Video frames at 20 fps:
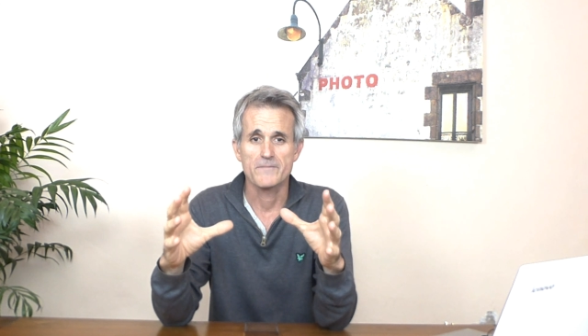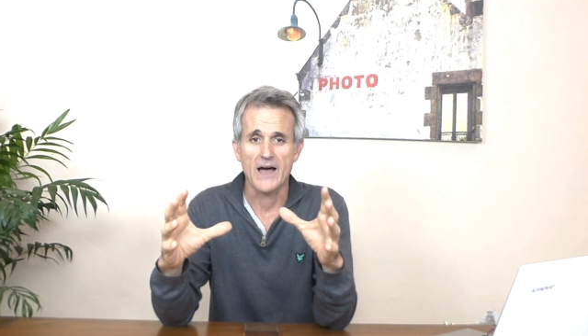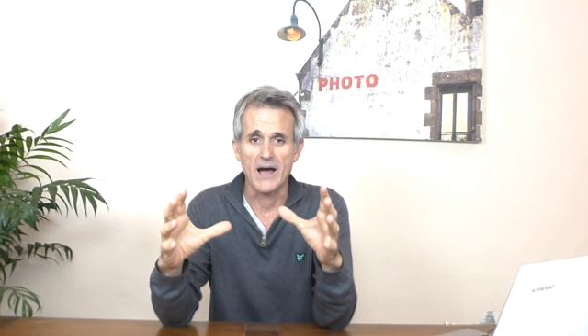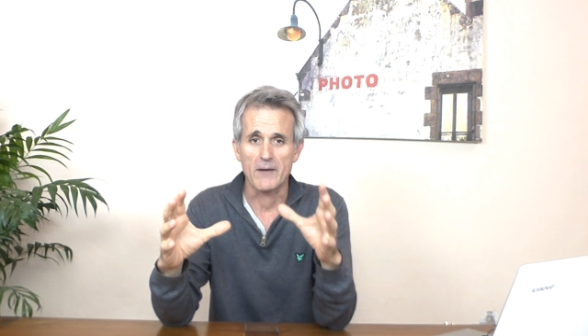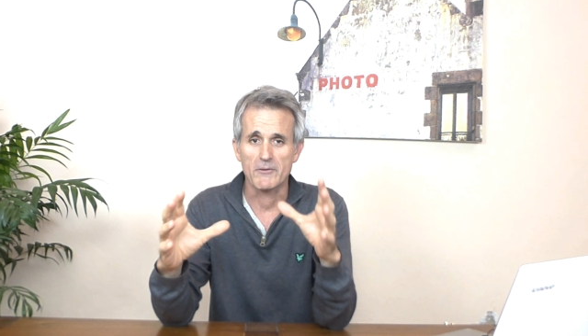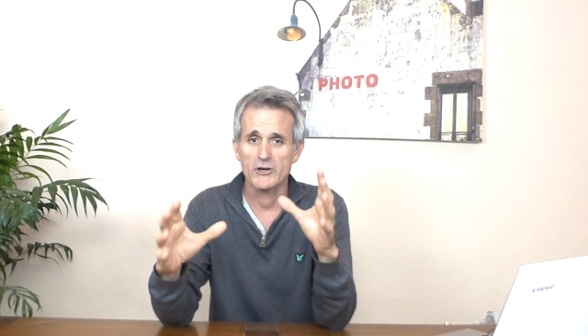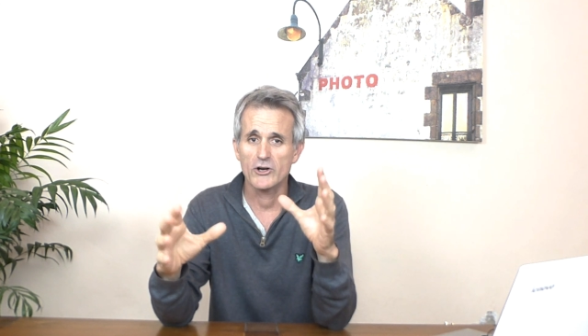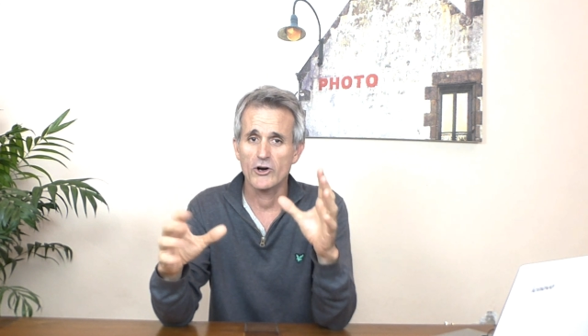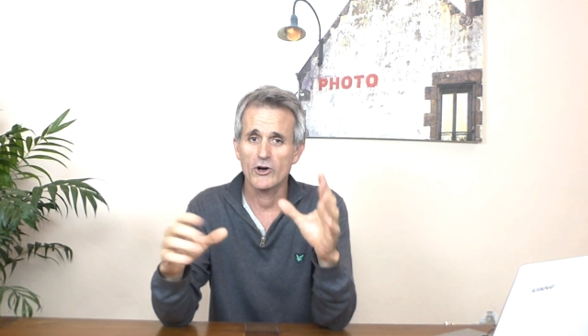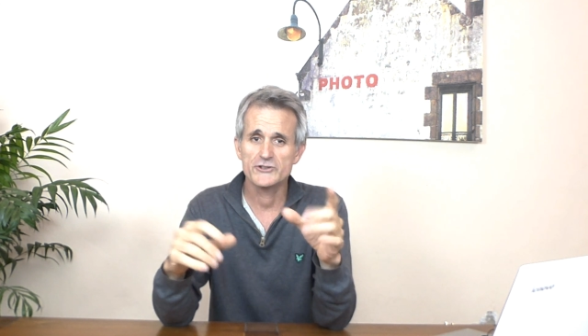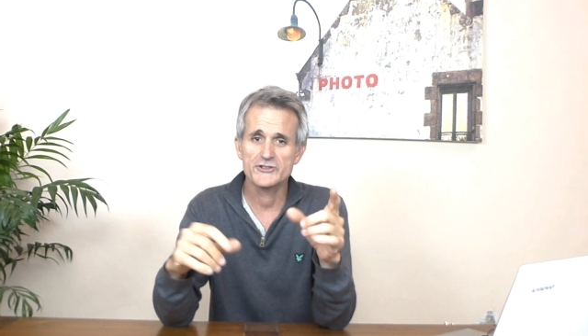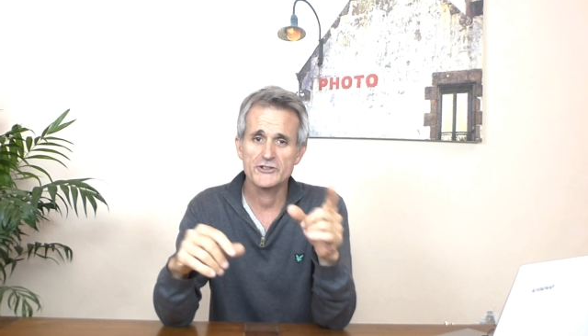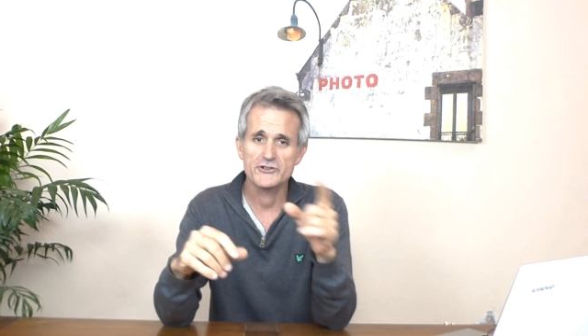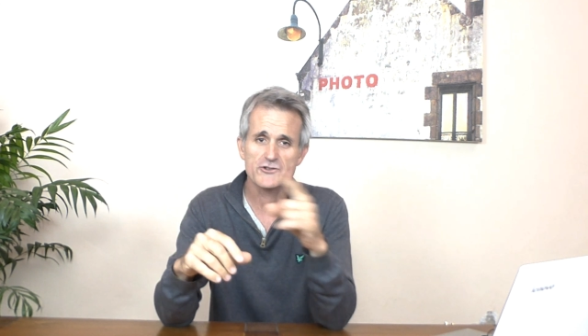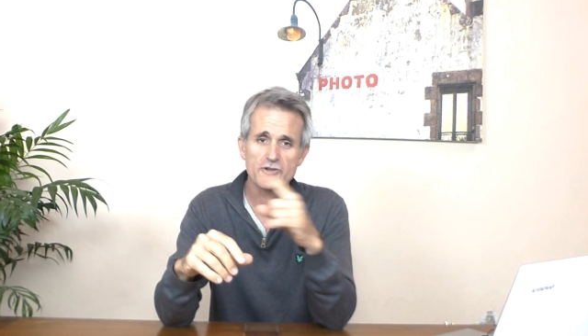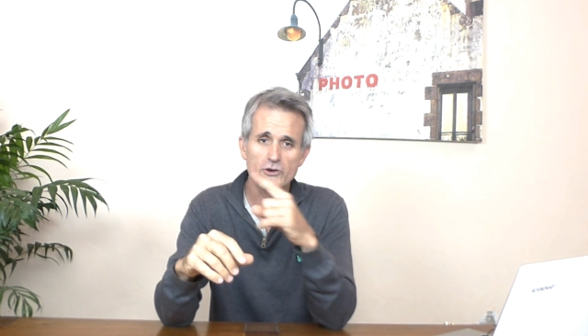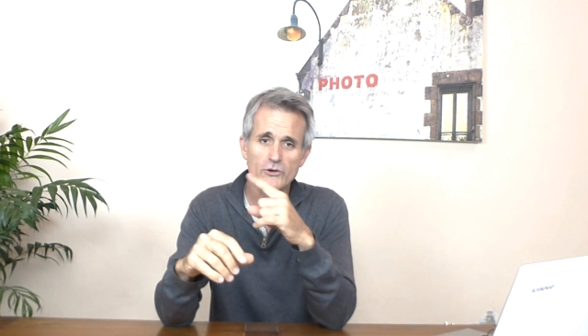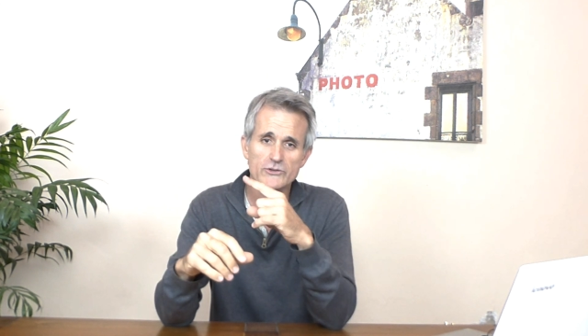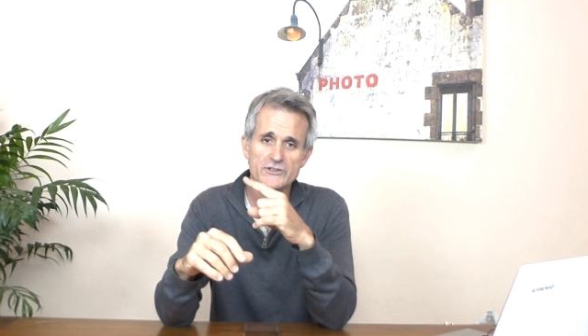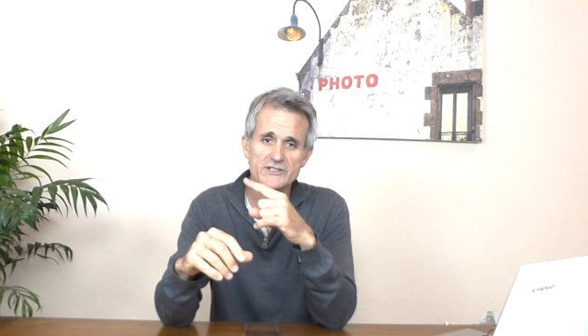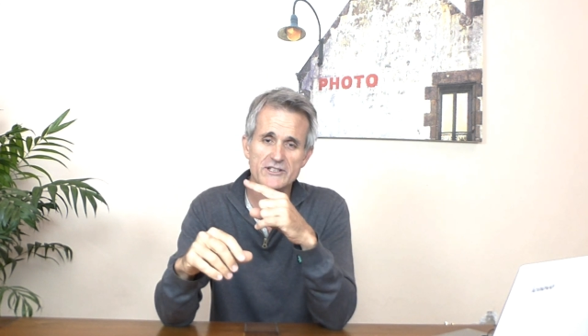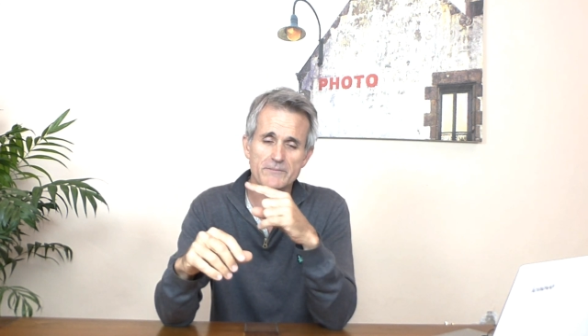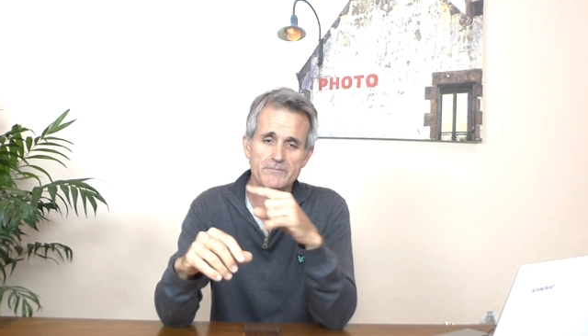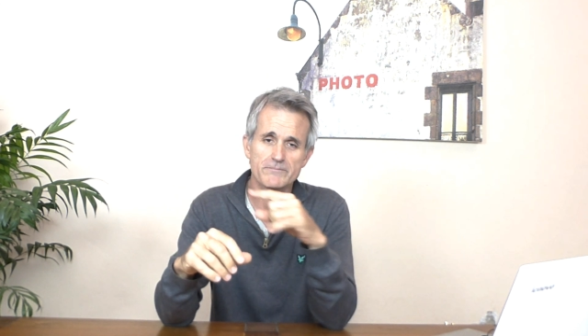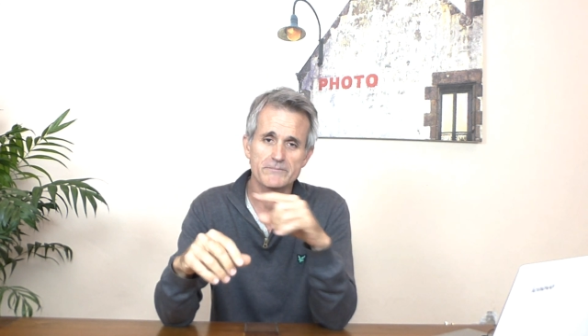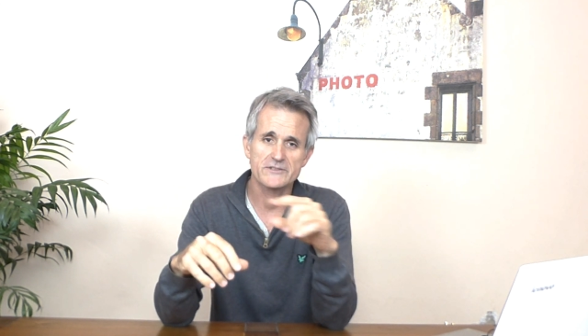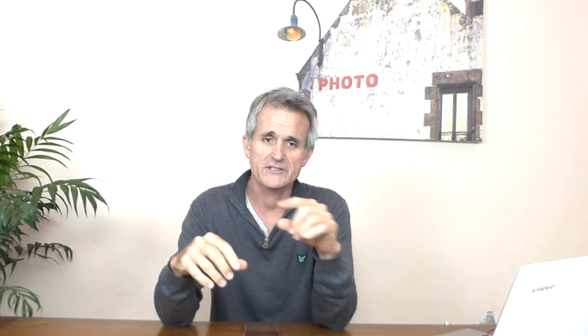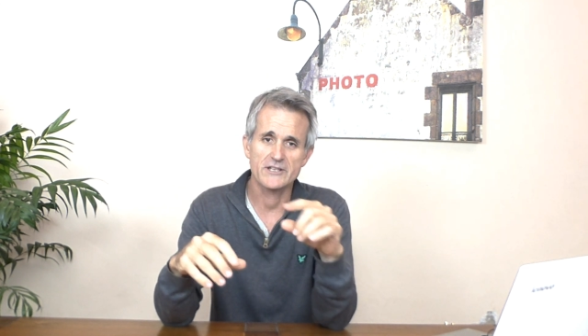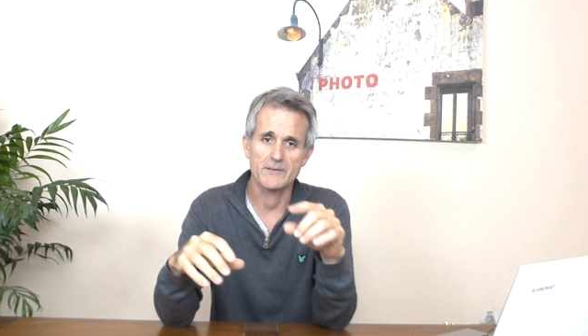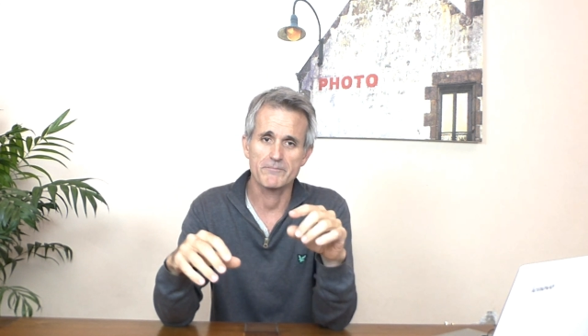I'm going to also show some